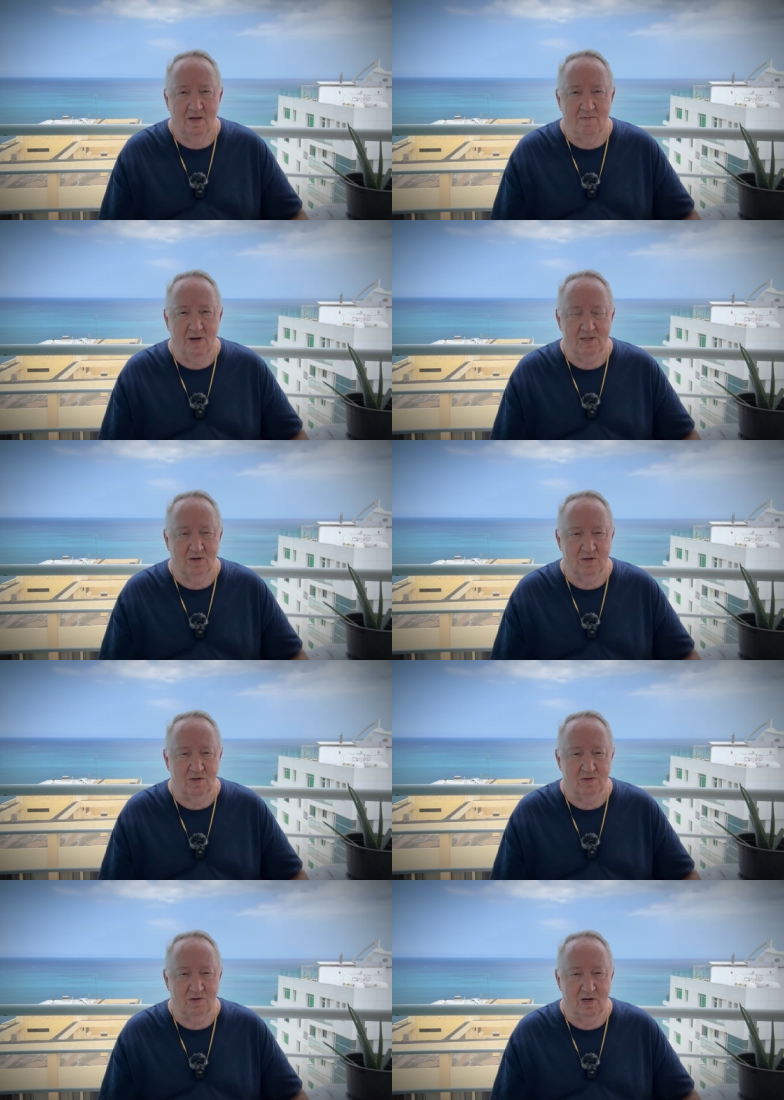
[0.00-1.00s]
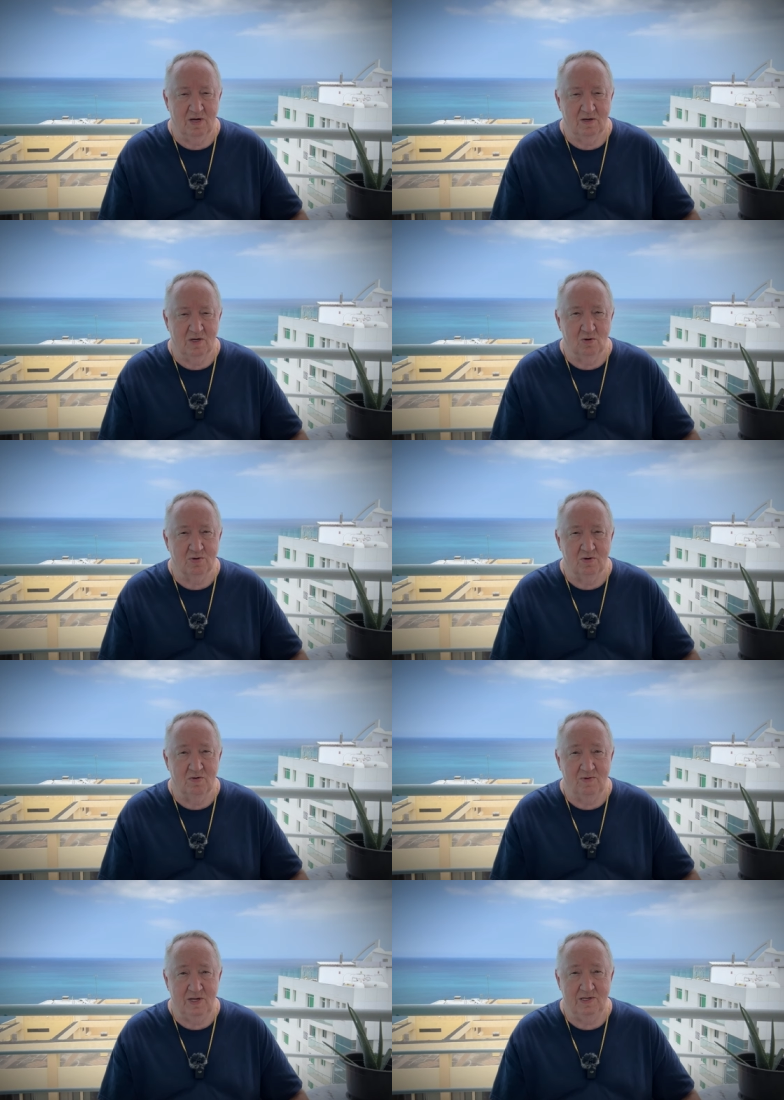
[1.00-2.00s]
about the culture here, go through
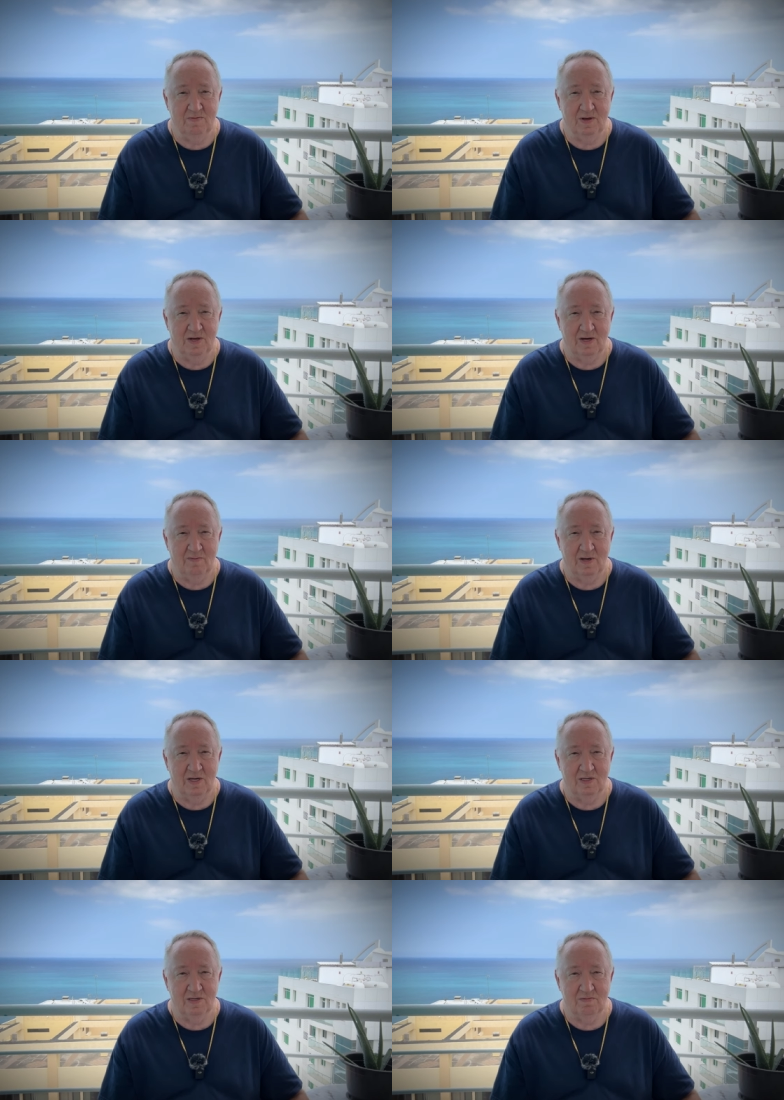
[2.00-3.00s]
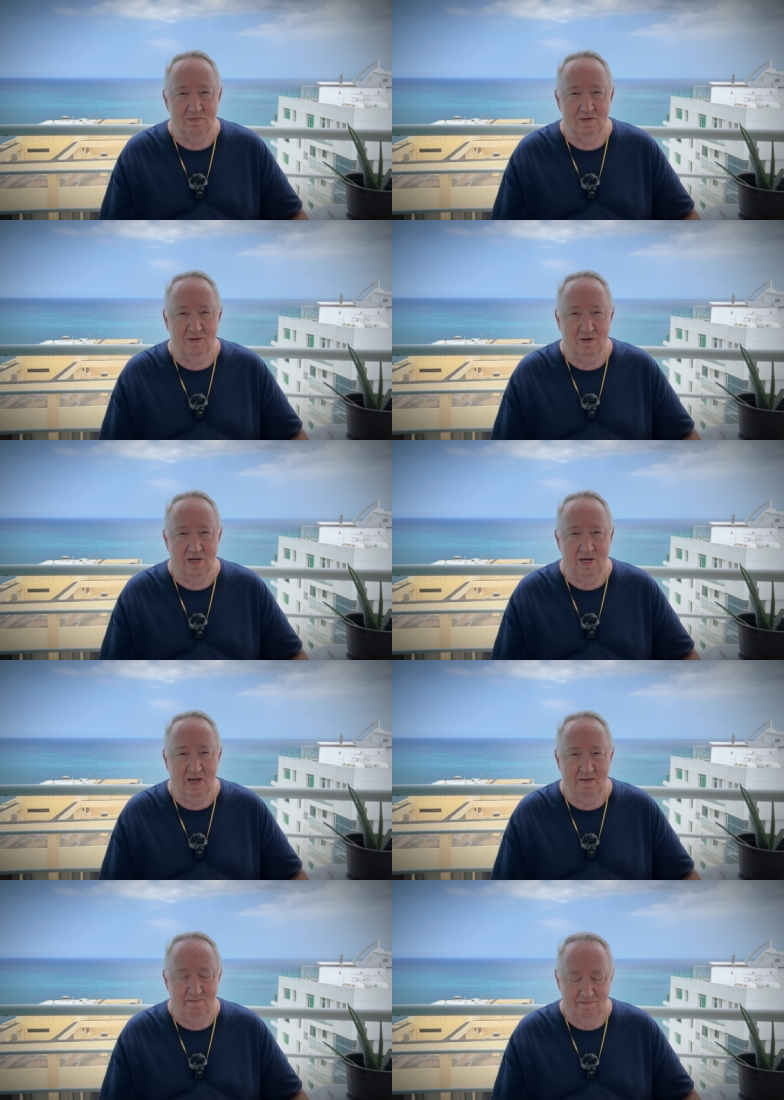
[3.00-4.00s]
and read some of the comments,
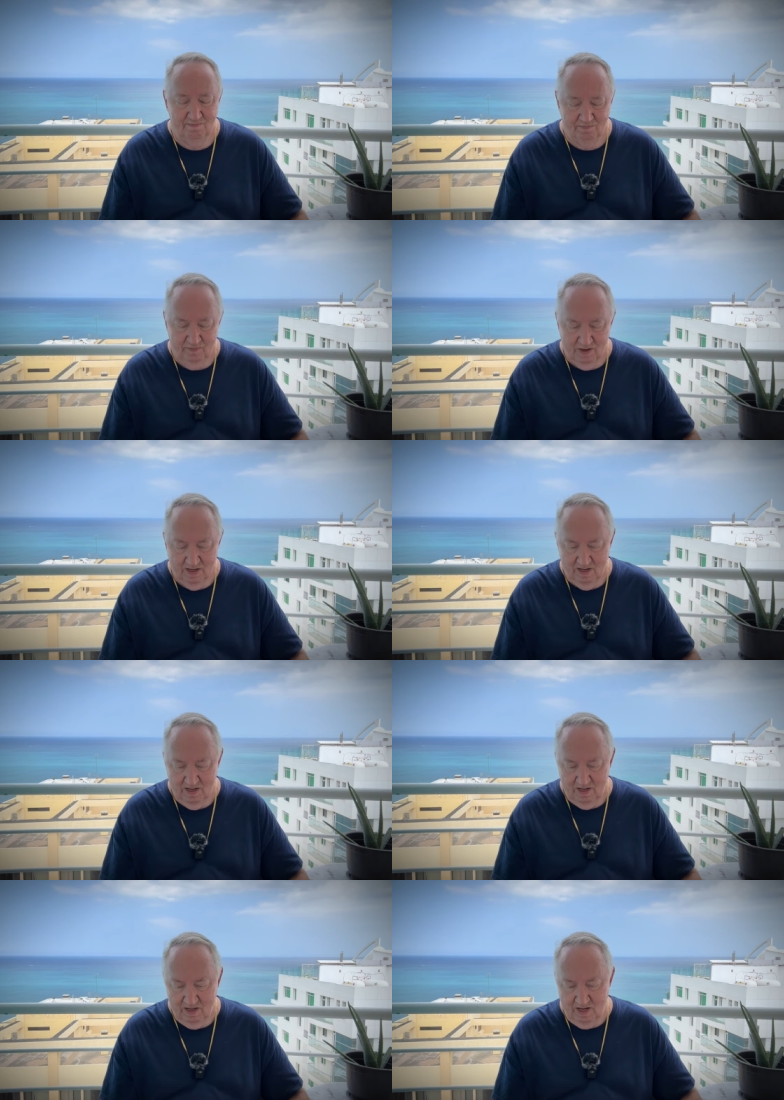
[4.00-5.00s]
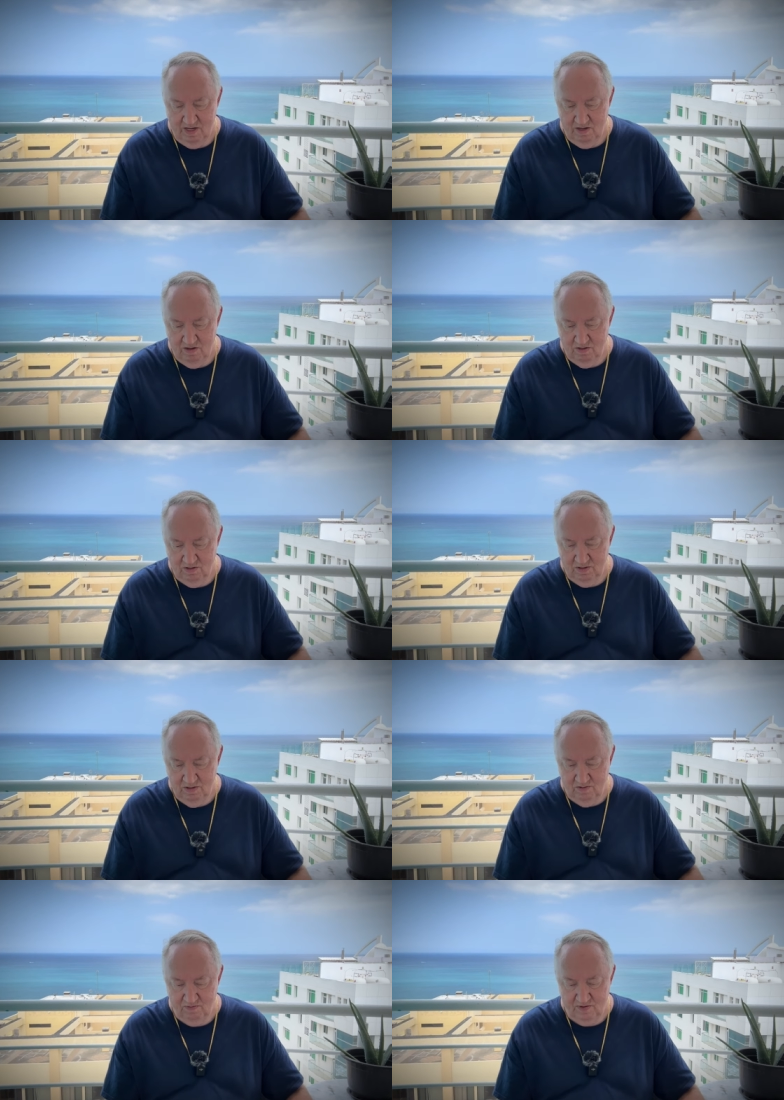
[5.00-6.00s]
okay? and you'll
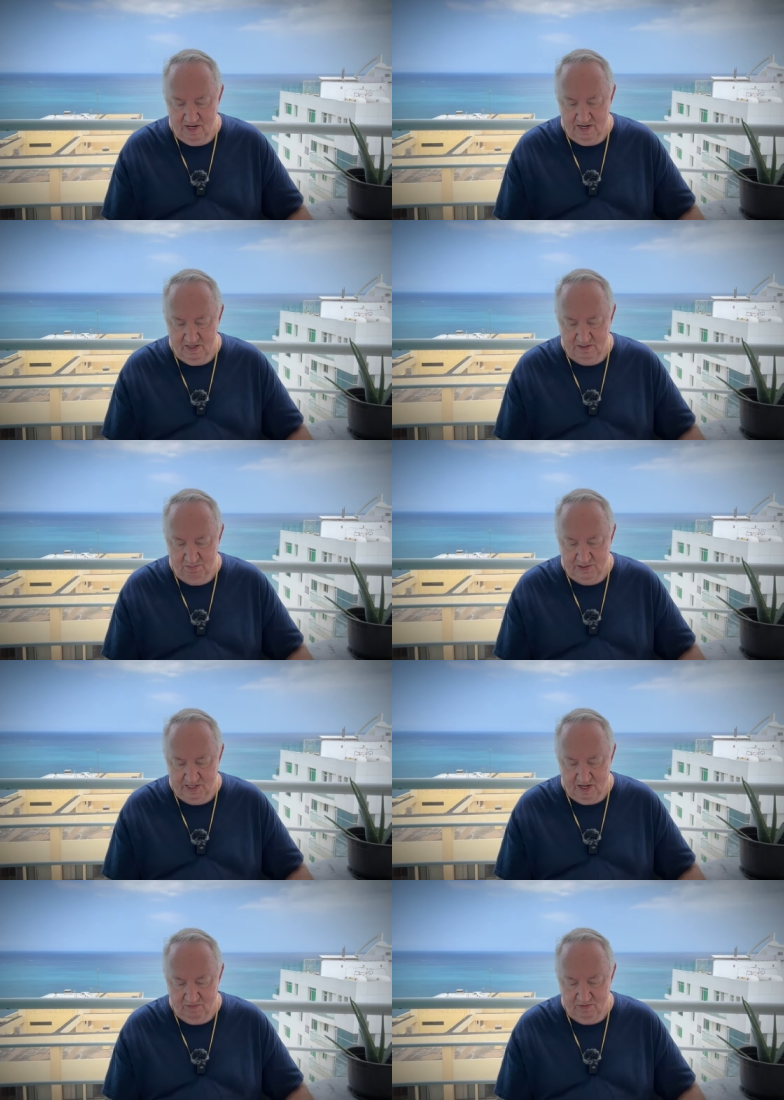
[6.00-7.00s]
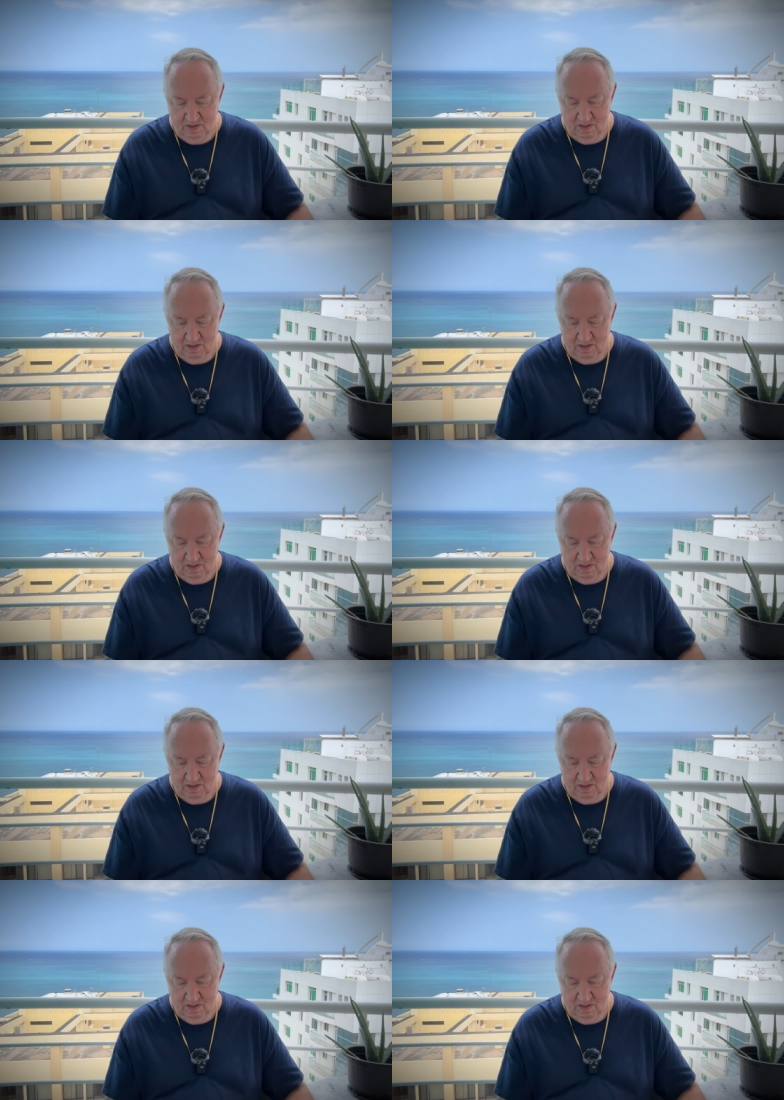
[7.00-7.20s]
you'll find out some stuff.